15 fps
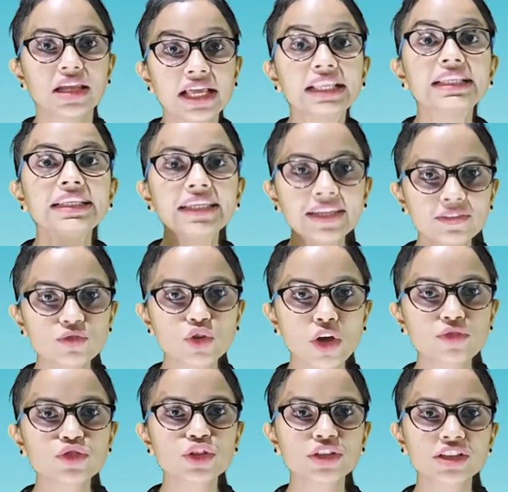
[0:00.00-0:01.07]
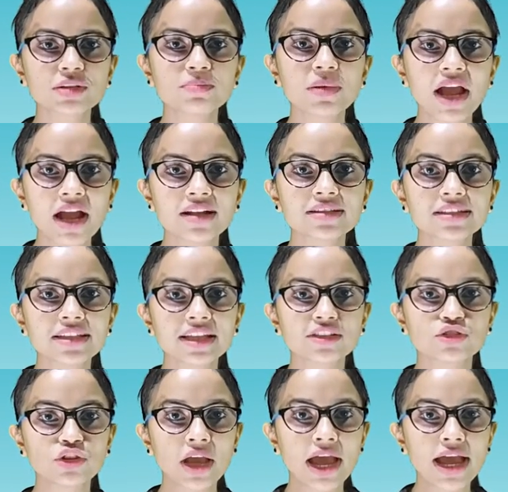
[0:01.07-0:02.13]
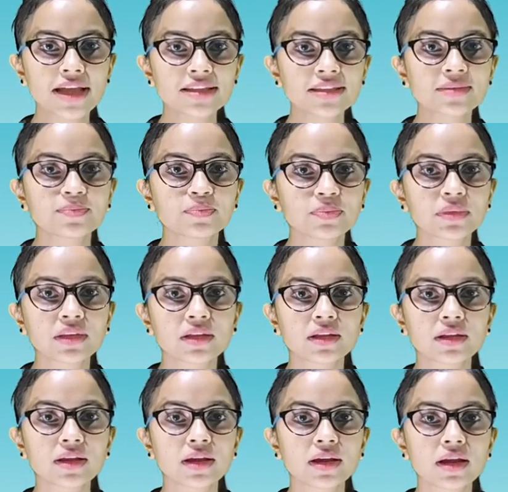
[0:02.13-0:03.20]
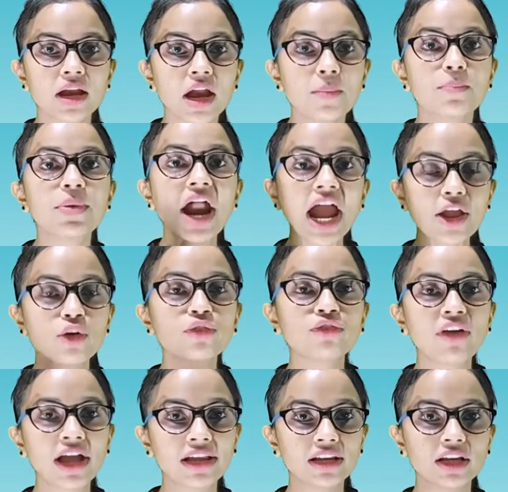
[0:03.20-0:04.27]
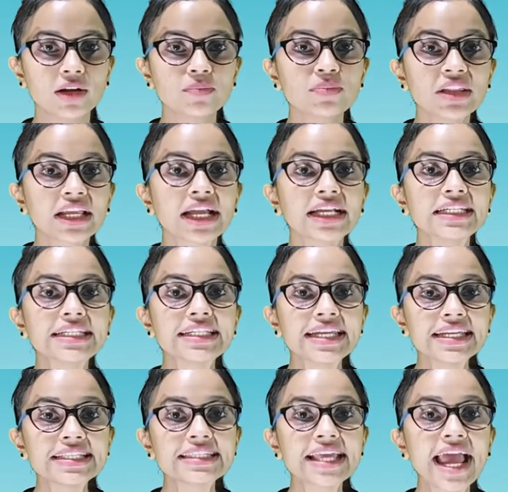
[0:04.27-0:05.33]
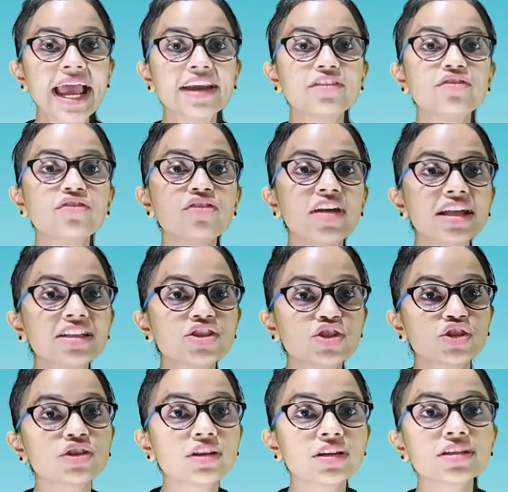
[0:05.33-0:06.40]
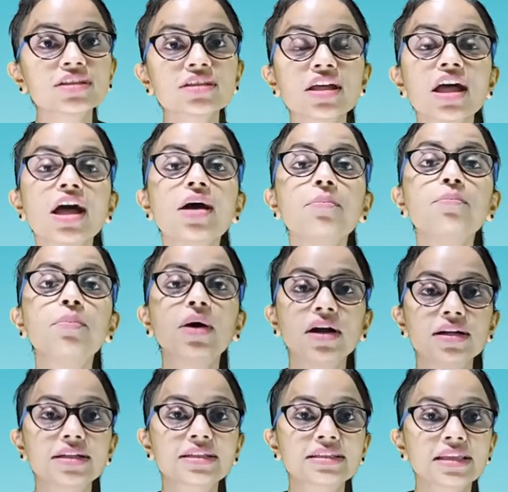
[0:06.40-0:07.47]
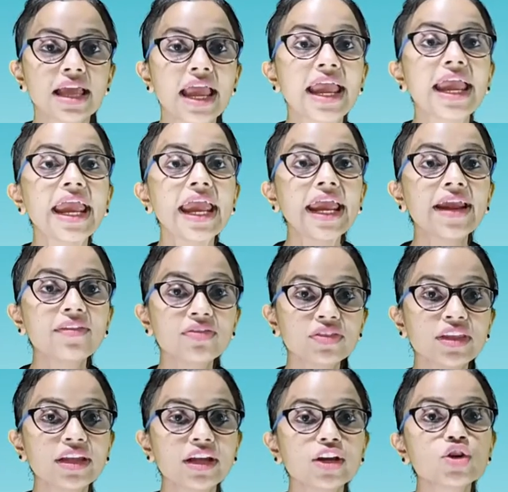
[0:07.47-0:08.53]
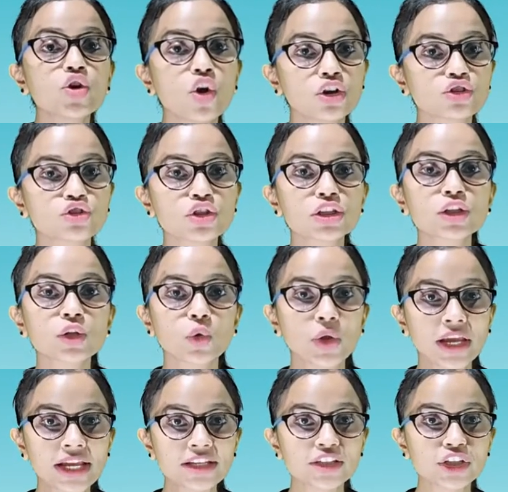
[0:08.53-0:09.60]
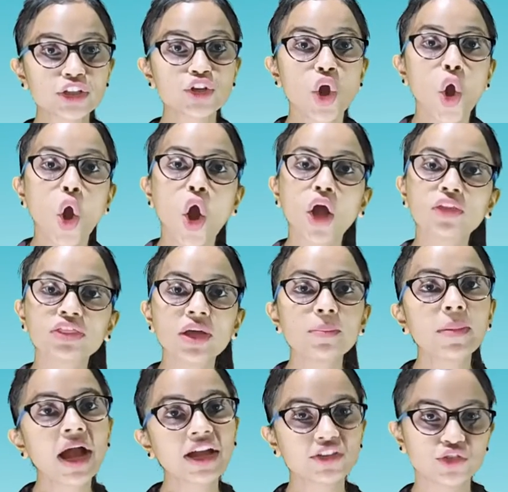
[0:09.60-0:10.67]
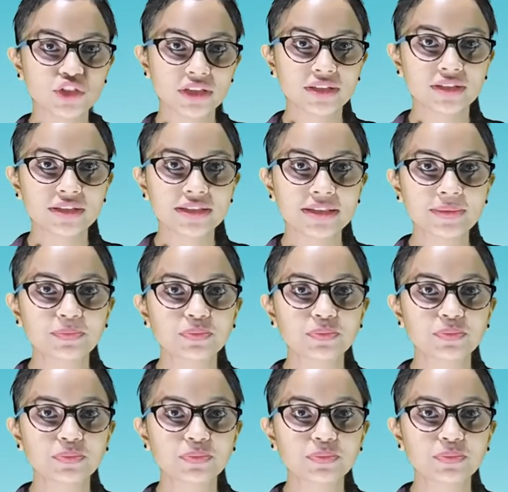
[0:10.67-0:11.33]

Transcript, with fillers: Leaves of certain plants such as bryophyllum contains adventitious buds in their notches located on the margins.